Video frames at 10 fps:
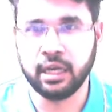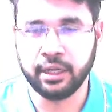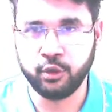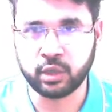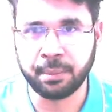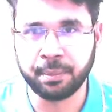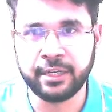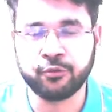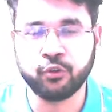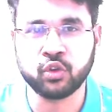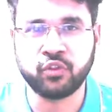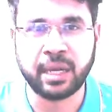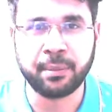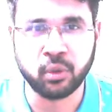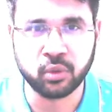you complete 4 to
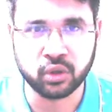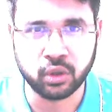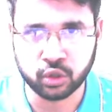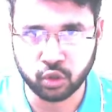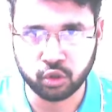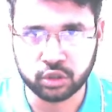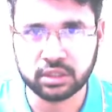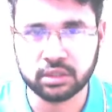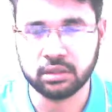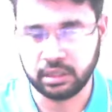5 Pomodoros,